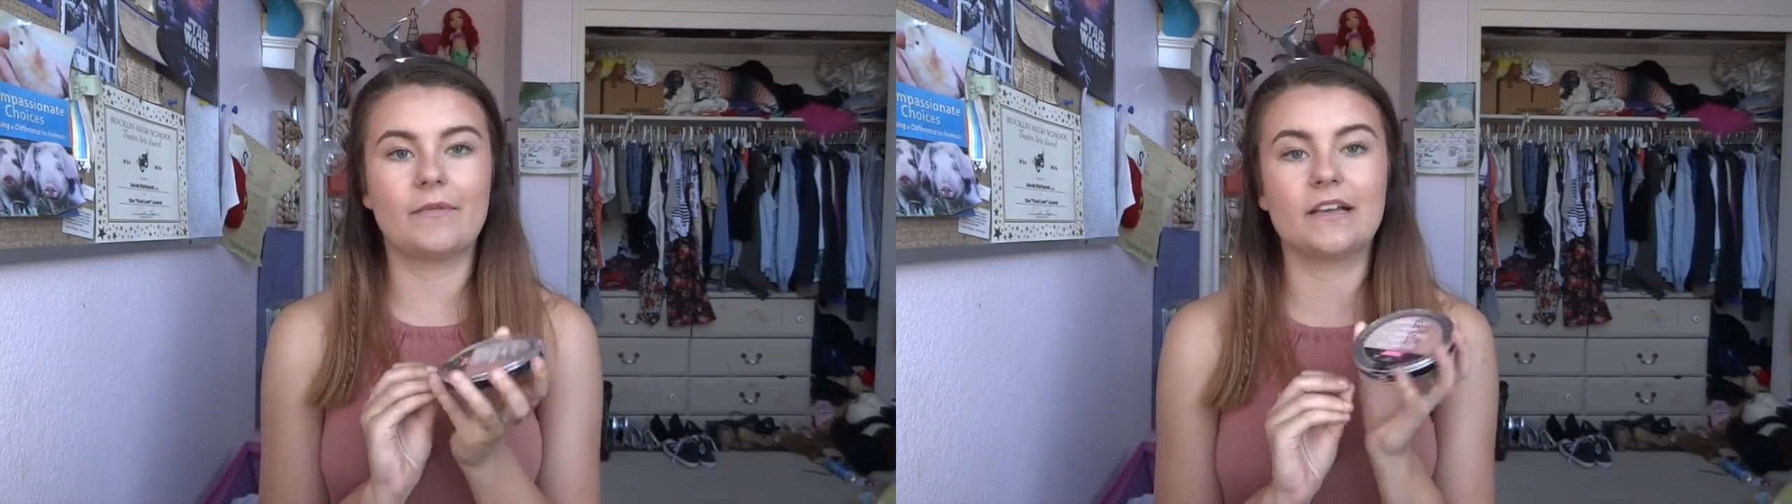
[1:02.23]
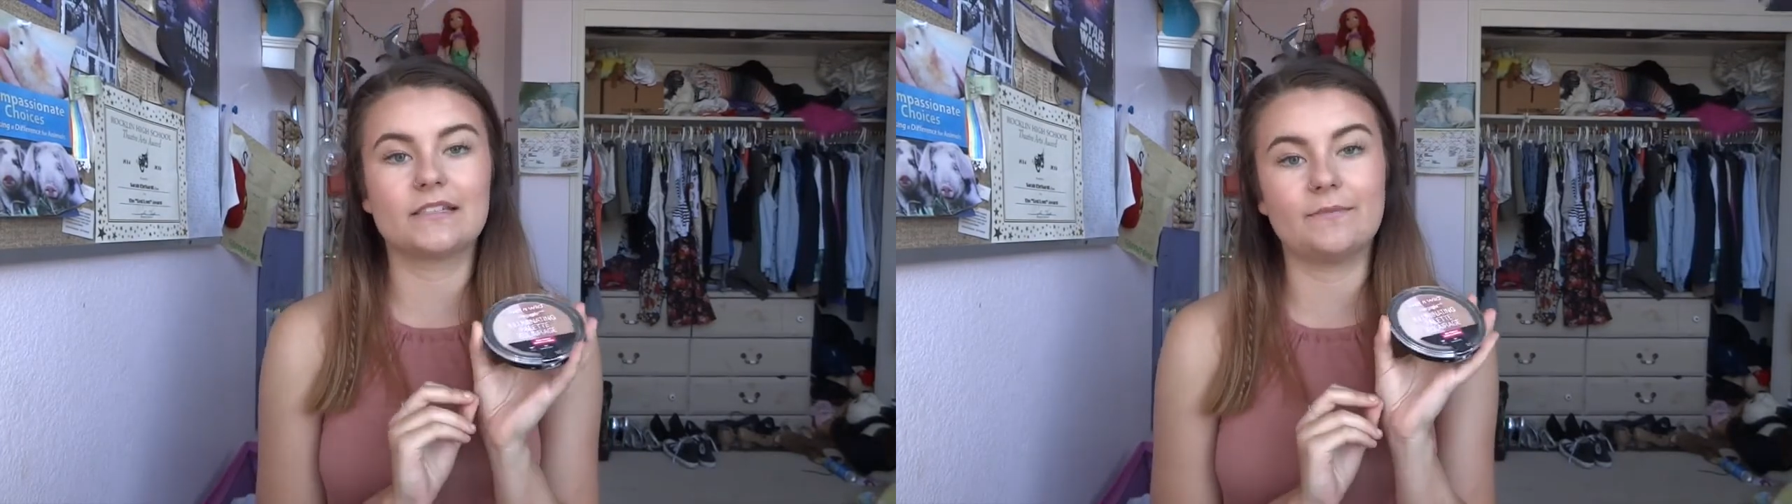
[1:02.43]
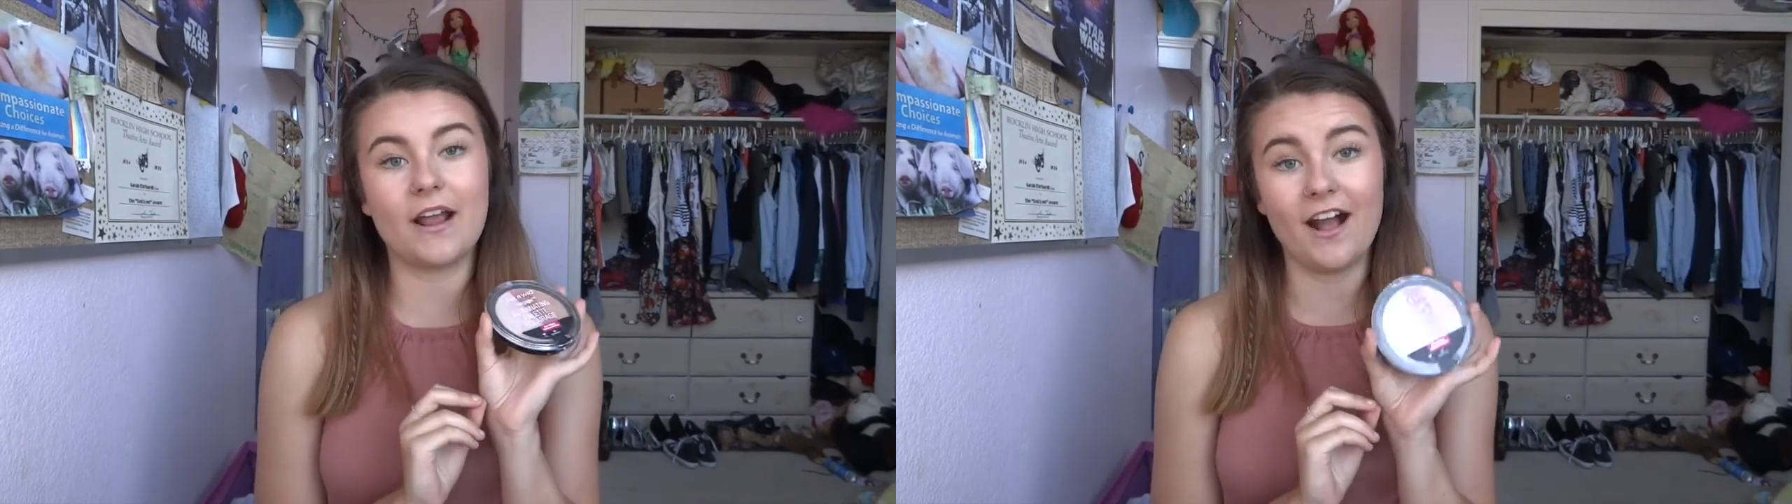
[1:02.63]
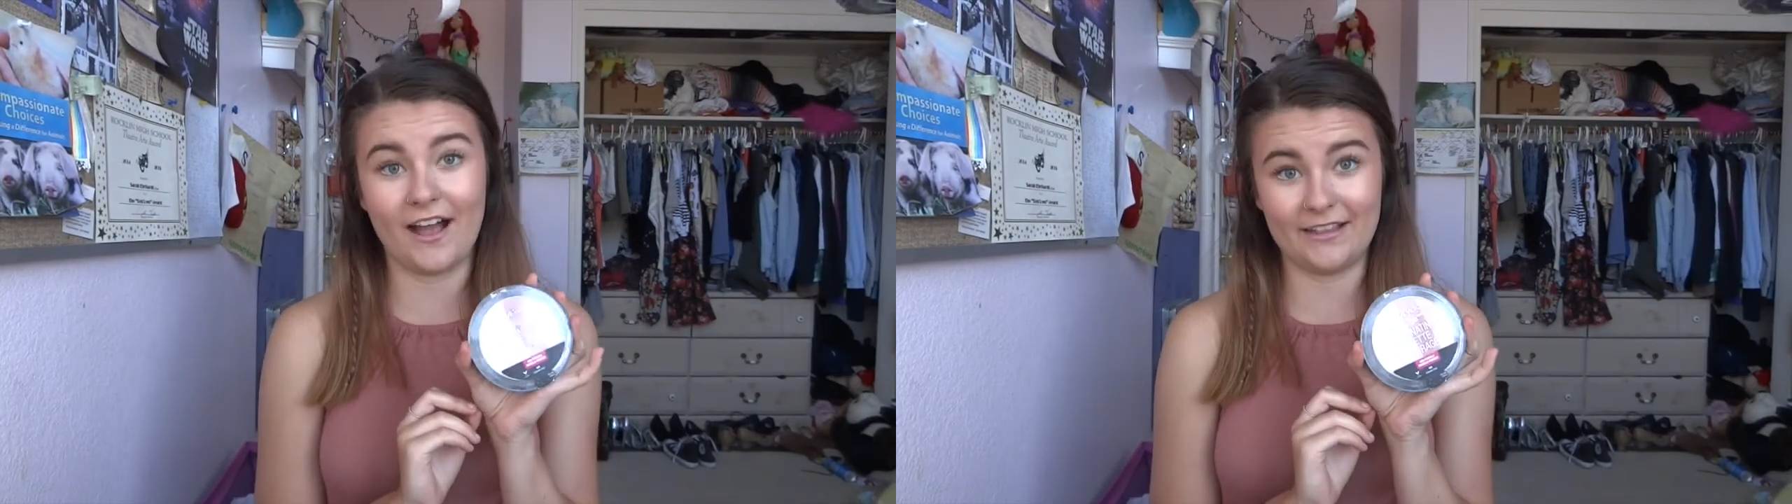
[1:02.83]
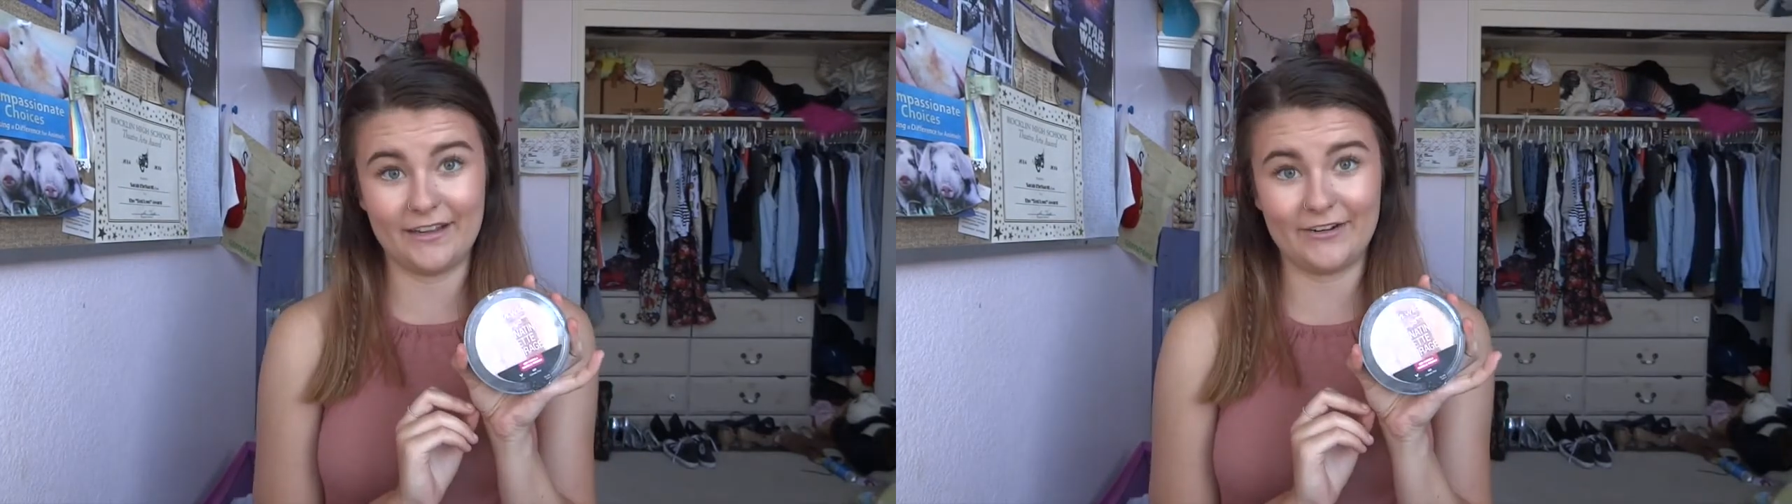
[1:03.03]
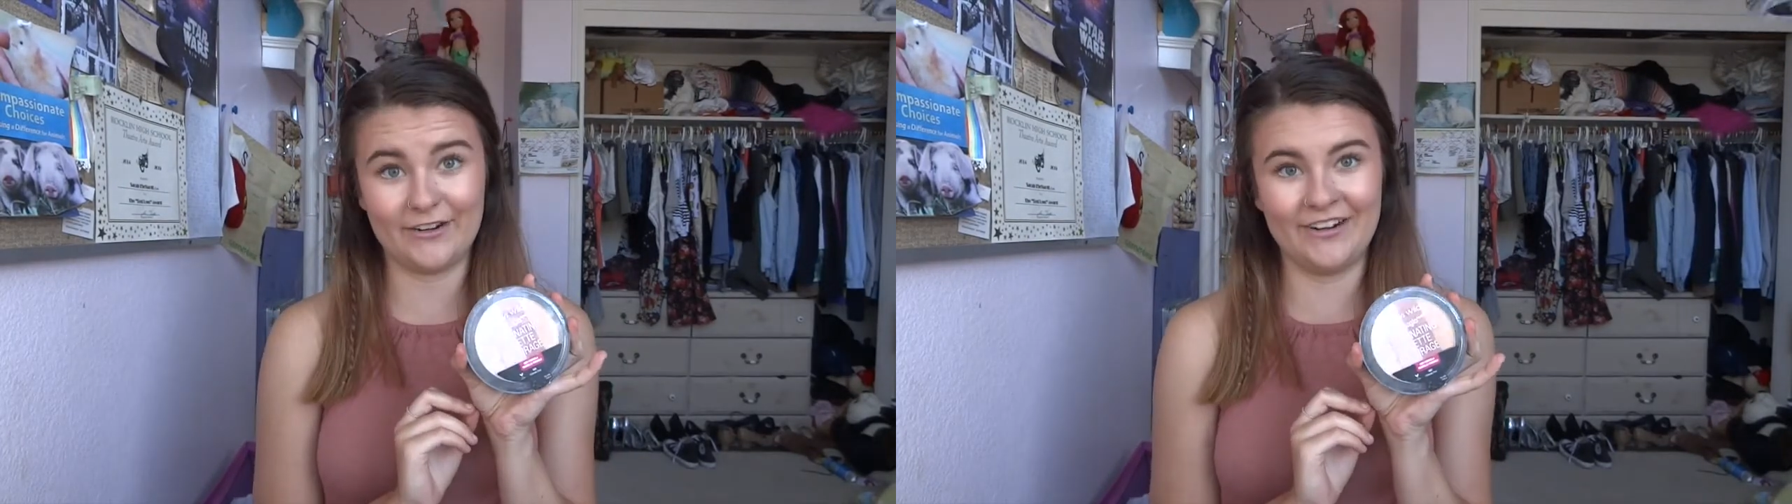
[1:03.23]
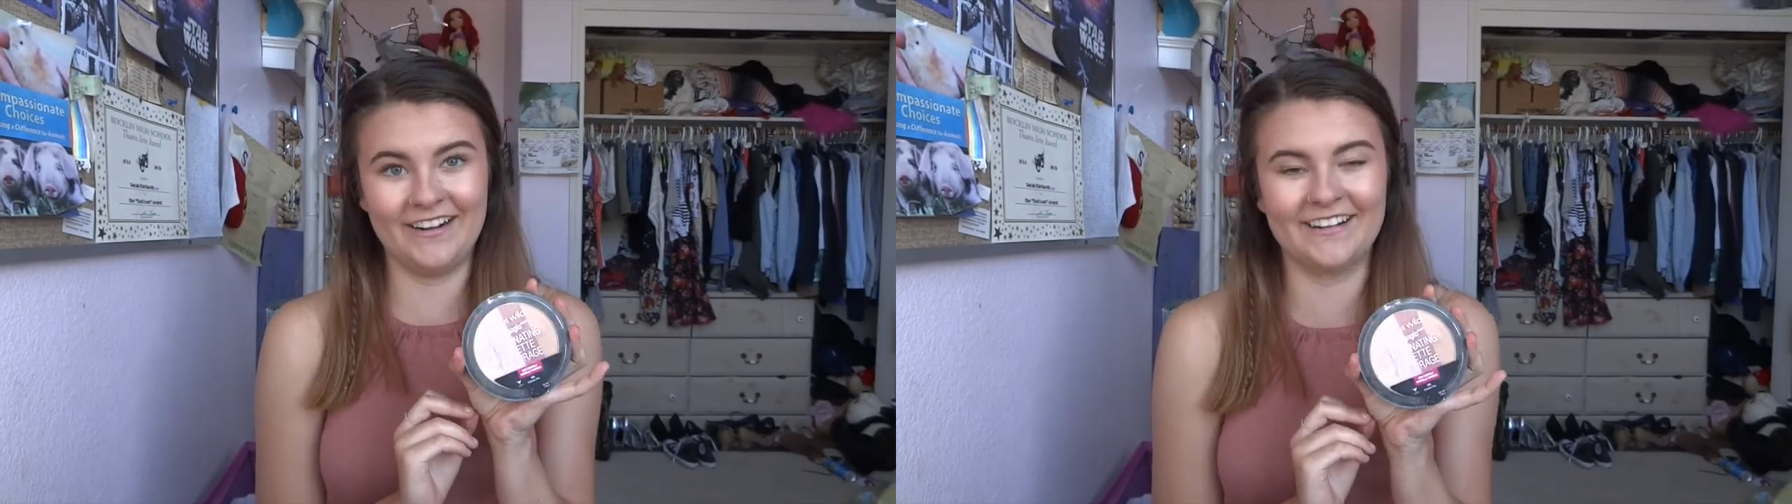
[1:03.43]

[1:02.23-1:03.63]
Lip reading: It's my highlighter.